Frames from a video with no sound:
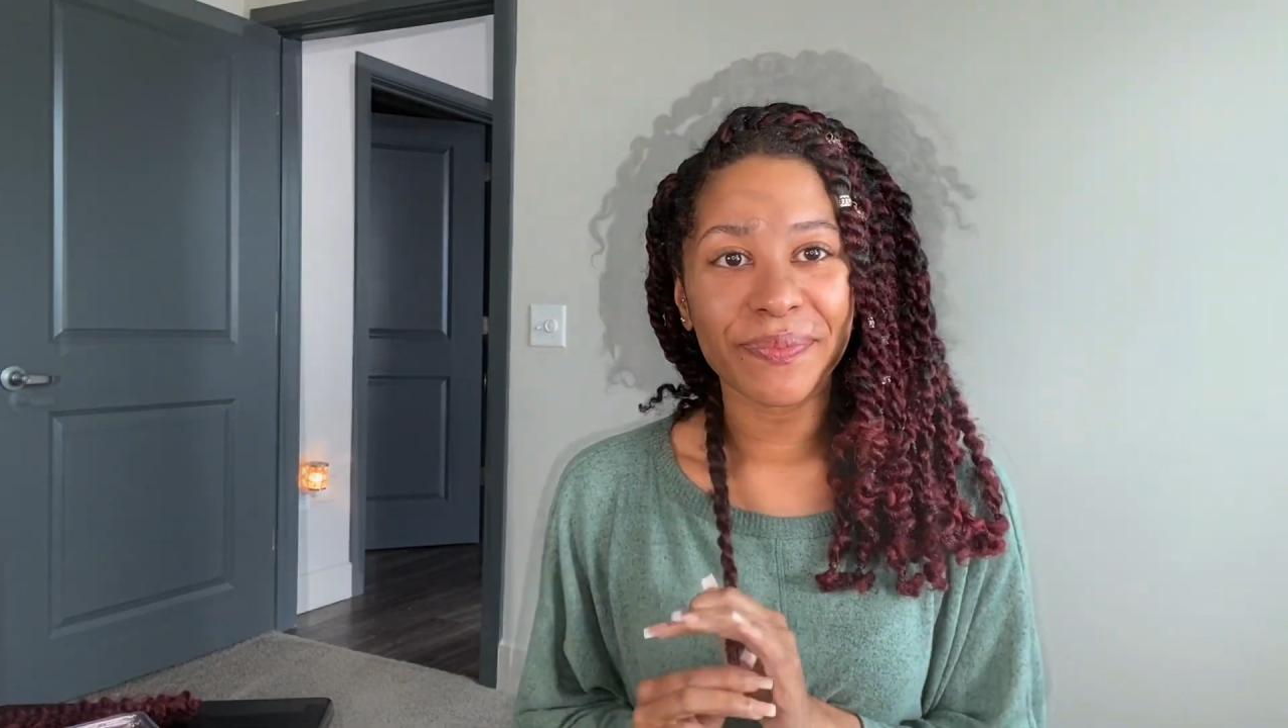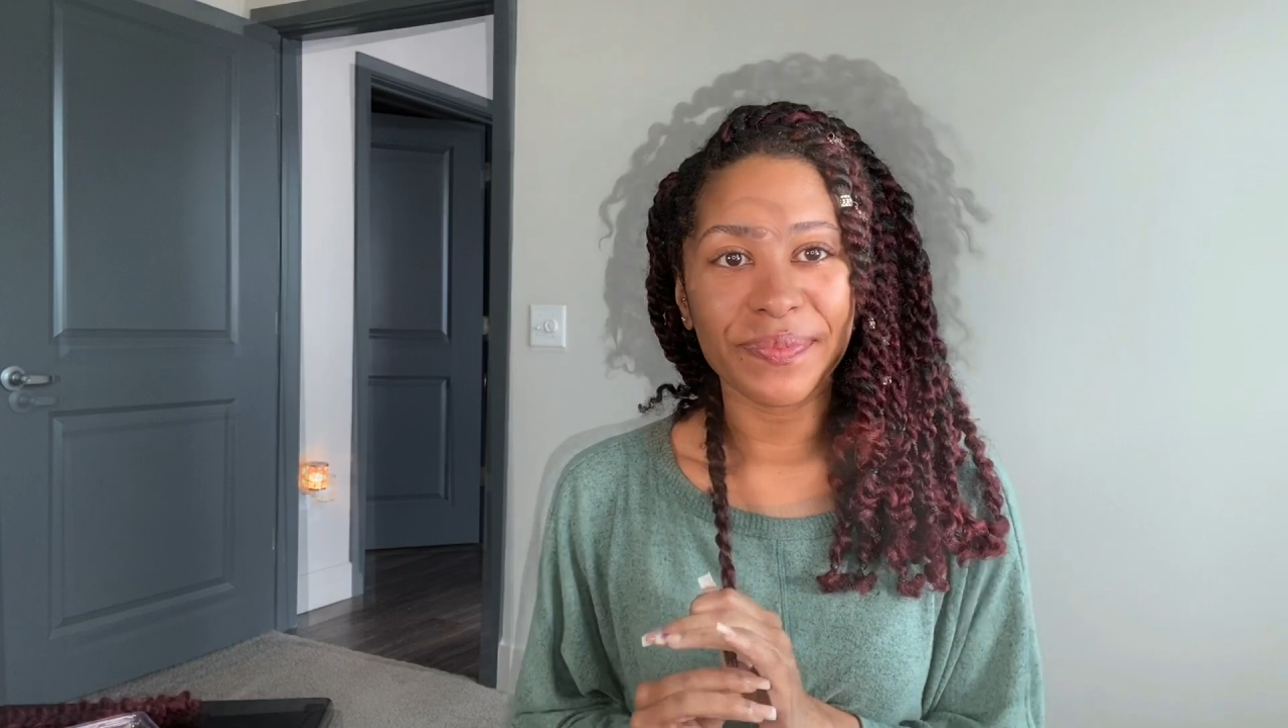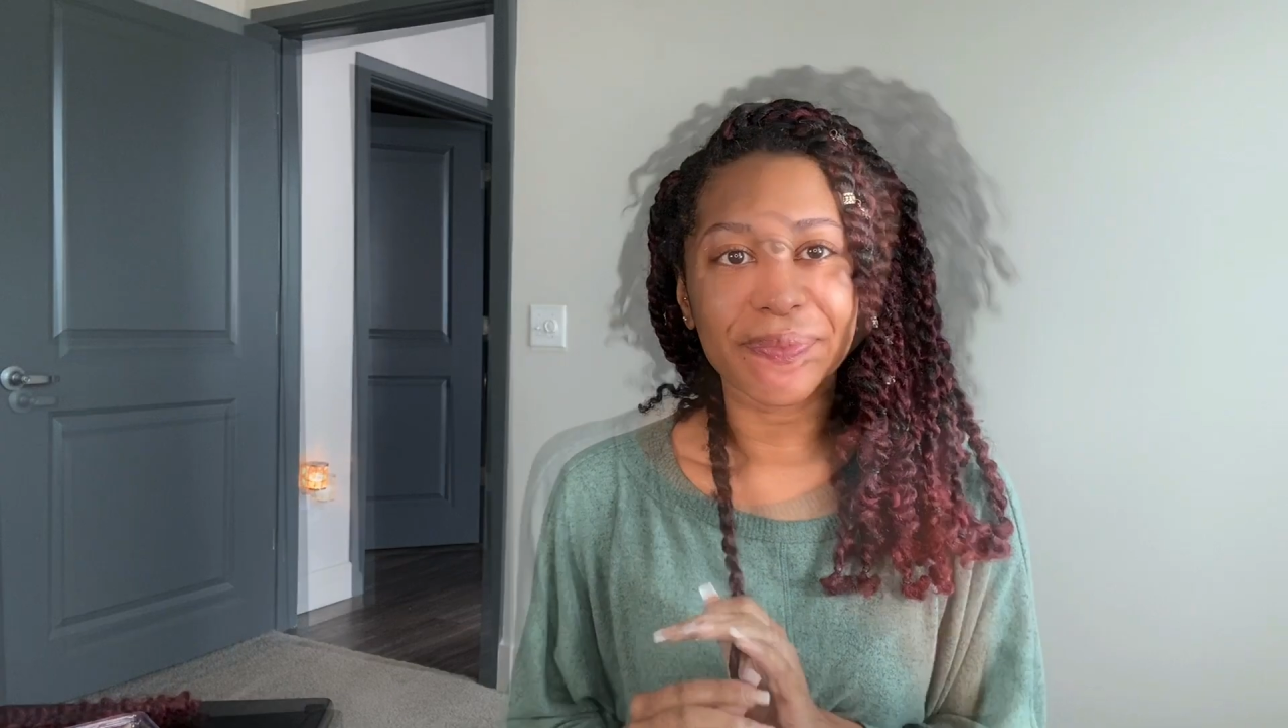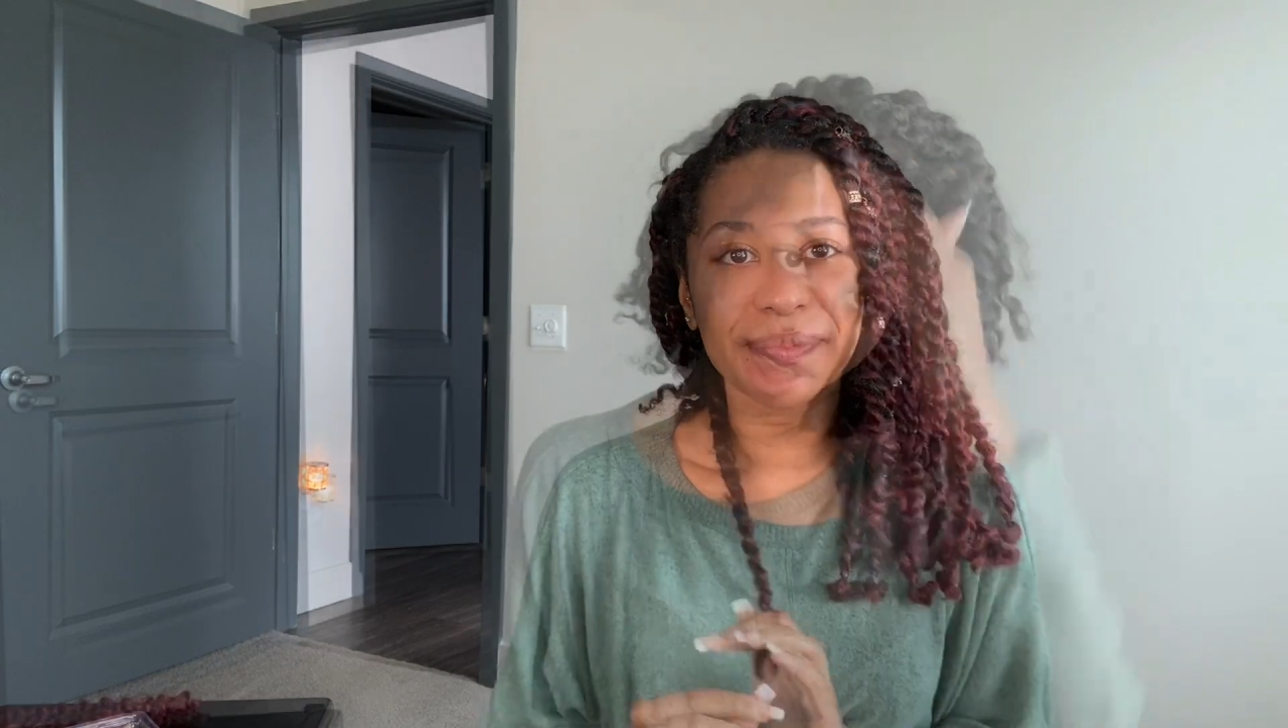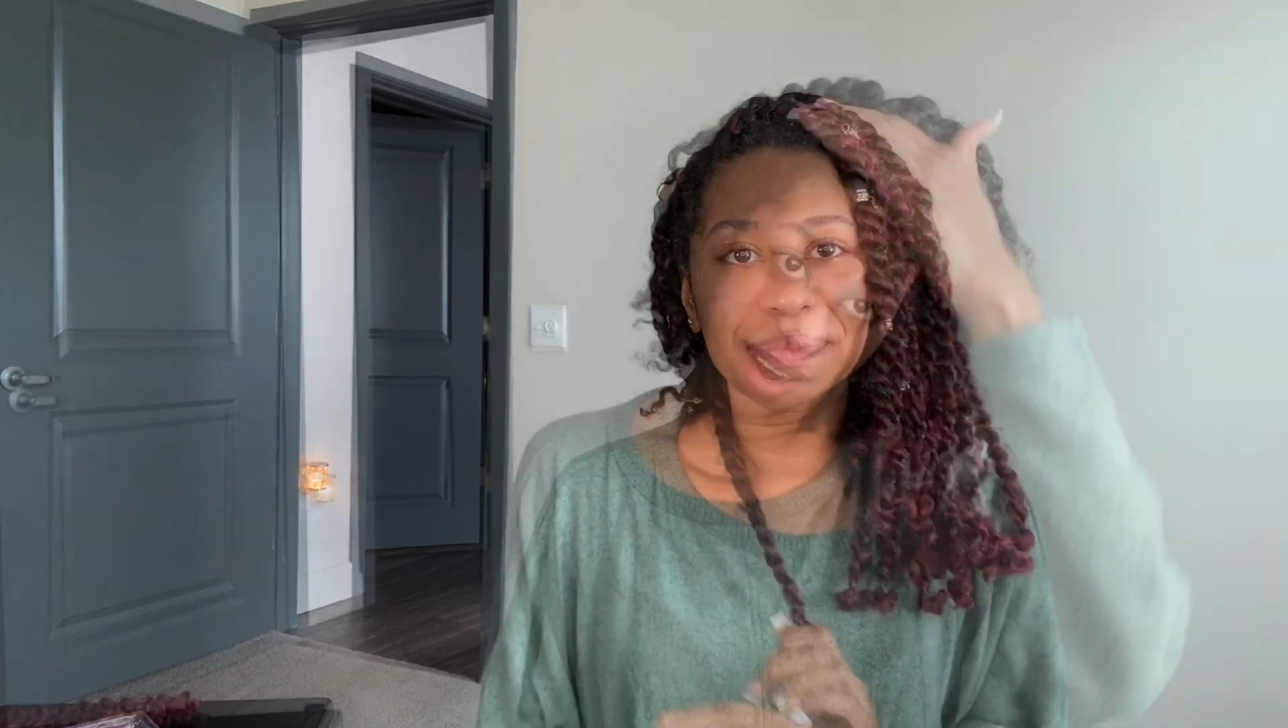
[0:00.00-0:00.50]

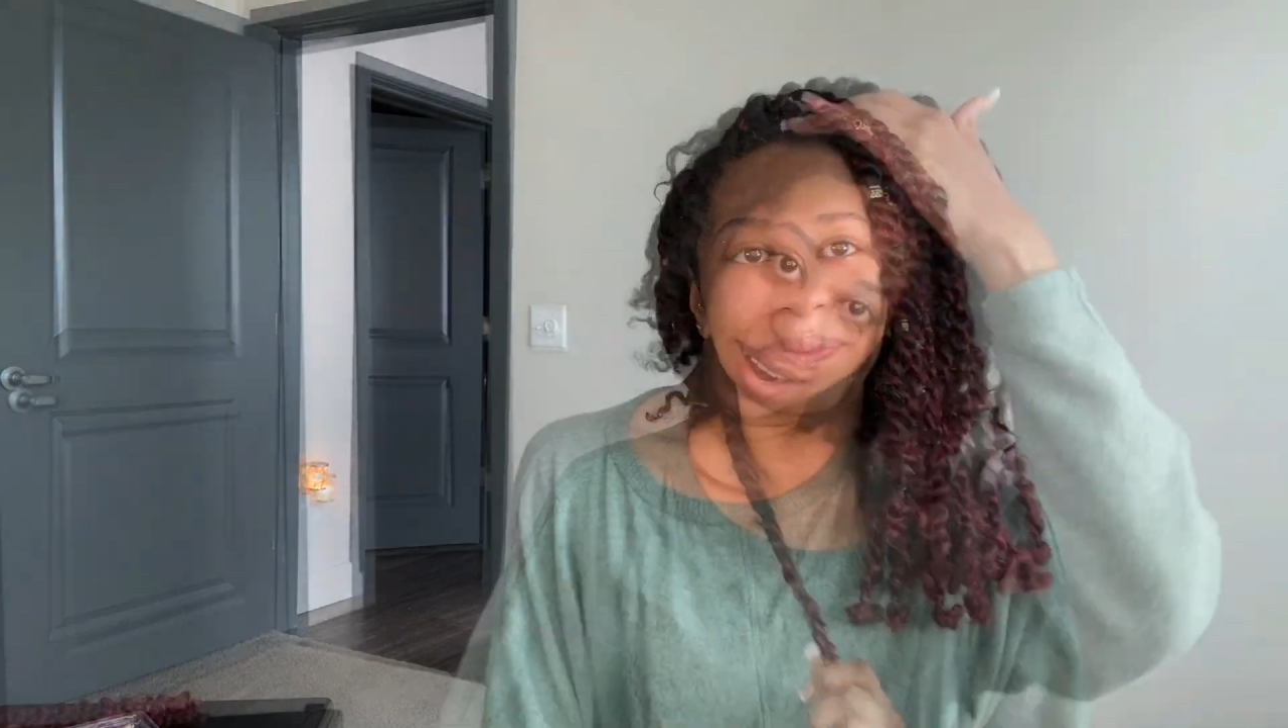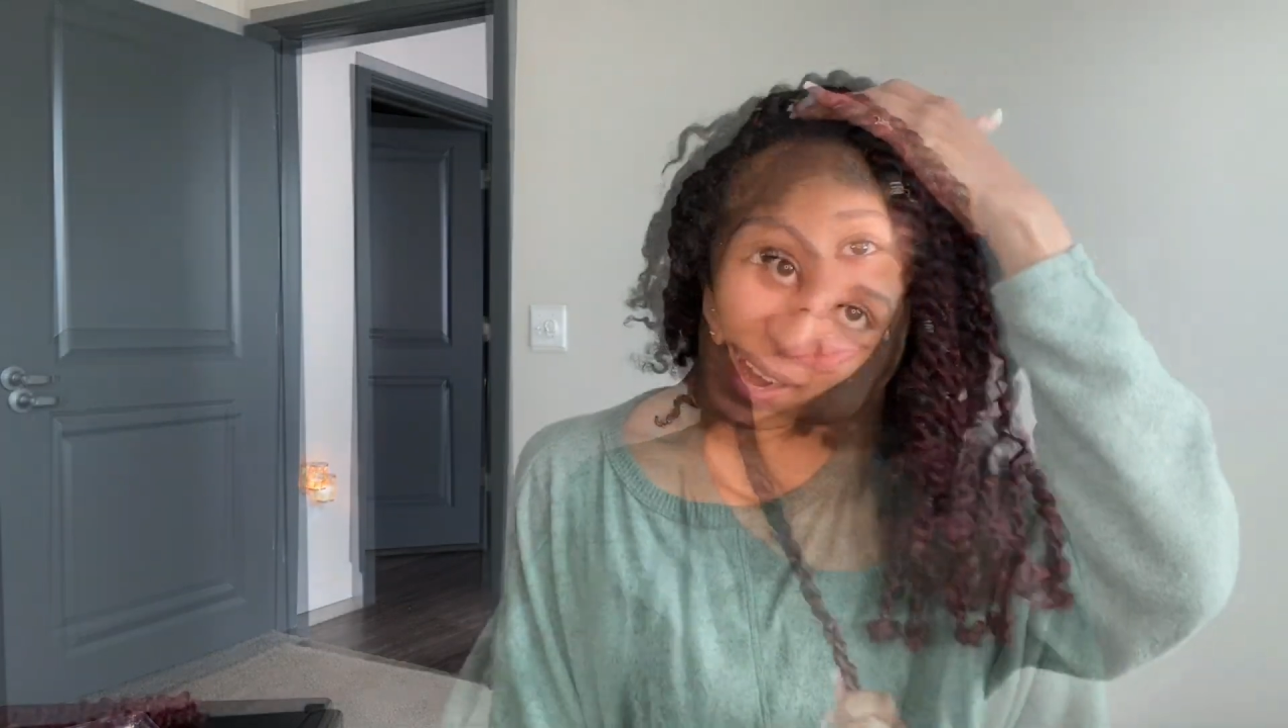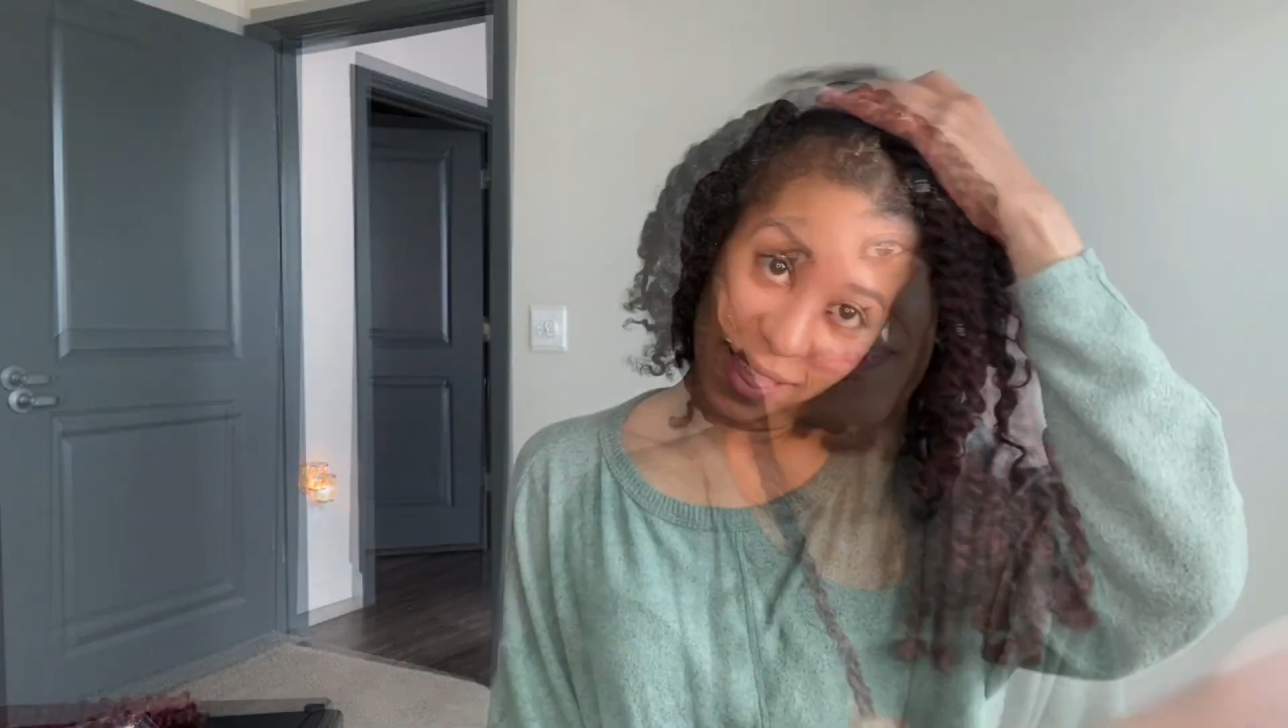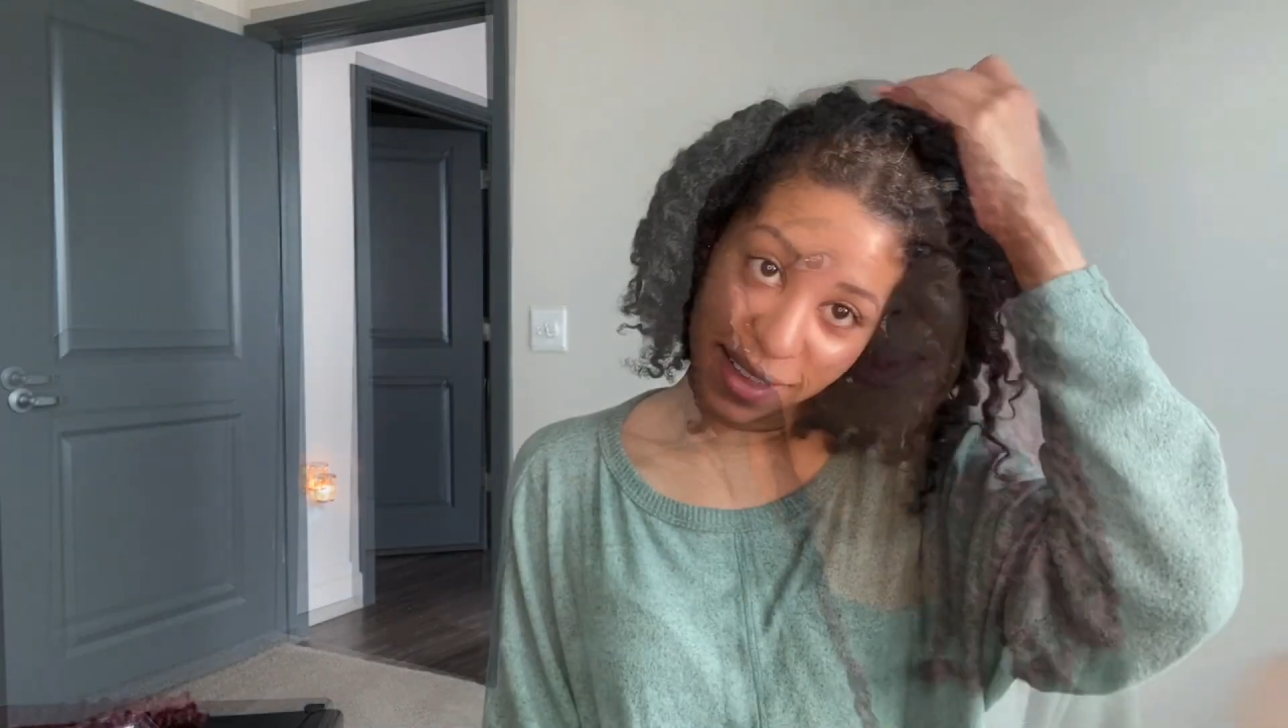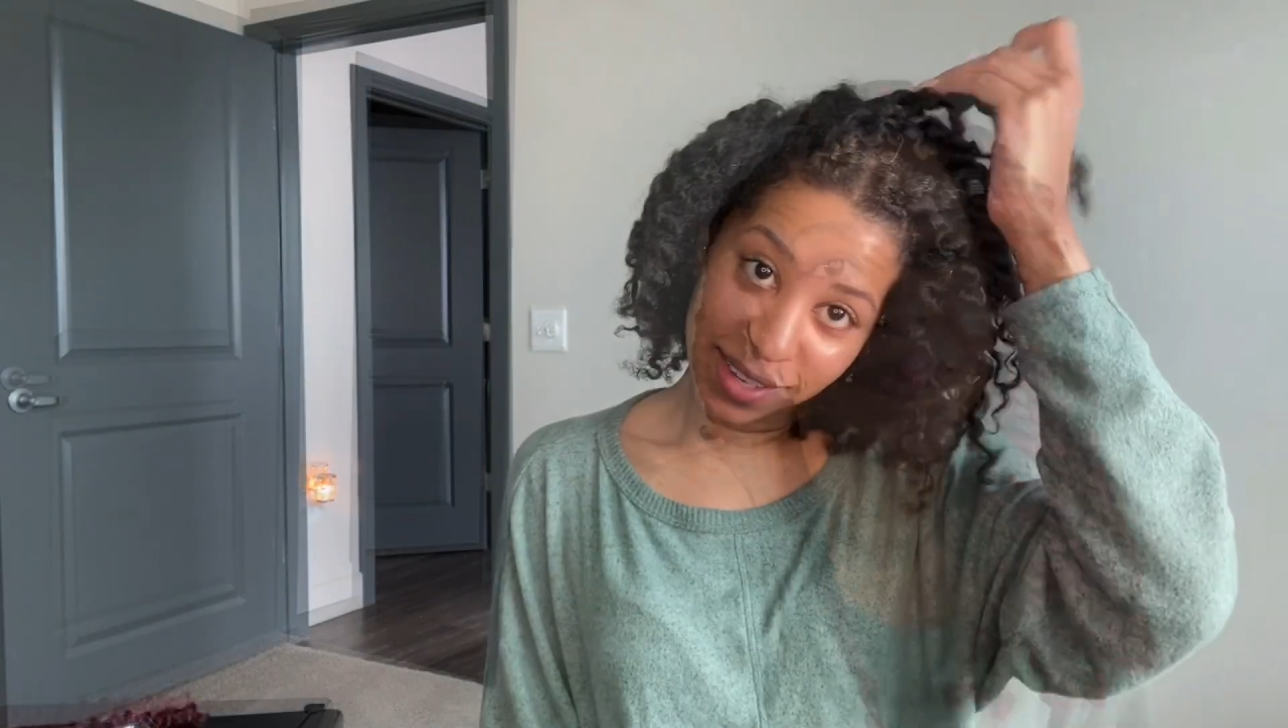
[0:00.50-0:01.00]
hair, and